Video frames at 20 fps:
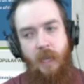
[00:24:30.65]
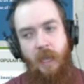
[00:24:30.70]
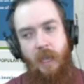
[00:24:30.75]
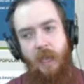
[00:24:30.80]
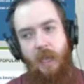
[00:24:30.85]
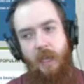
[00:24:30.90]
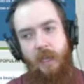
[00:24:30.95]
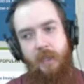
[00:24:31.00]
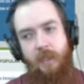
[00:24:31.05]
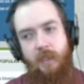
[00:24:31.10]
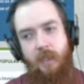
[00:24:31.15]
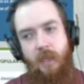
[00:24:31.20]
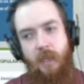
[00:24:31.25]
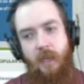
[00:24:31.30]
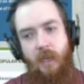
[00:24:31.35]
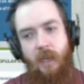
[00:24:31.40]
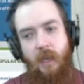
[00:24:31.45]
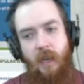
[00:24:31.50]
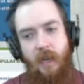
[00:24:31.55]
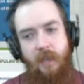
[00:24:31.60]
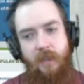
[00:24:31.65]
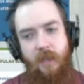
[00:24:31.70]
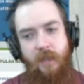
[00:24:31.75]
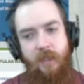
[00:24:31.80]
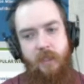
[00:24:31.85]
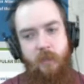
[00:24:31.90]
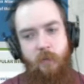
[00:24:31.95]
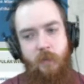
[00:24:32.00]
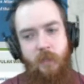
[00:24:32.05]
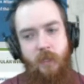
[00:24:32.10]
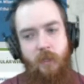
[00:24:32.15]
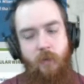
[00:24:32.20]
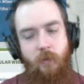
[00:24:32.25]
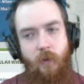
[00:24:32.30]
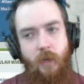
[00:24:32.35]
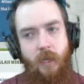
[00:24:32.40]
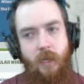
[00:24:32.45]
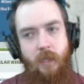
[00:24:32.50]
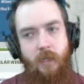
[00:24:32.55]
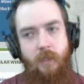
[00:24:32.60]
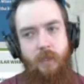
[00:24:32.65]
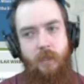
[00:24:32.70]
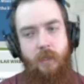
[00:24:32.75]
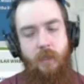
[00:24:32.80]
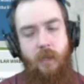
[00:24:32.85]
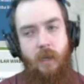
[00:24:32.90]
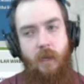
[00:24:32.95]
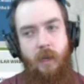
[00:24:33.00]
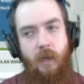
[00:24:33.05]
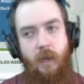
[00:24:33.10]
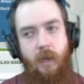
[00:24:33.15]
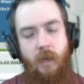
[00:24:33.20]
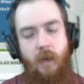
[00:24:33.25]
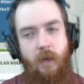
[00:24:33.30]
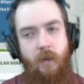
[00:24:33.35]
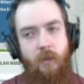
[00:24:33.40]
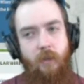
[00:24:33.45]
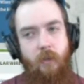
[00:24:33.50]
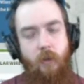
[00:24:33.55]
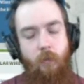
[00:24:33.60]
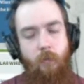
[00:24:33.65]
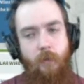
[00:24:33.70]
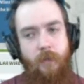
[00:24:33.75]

And I thought this was a great article,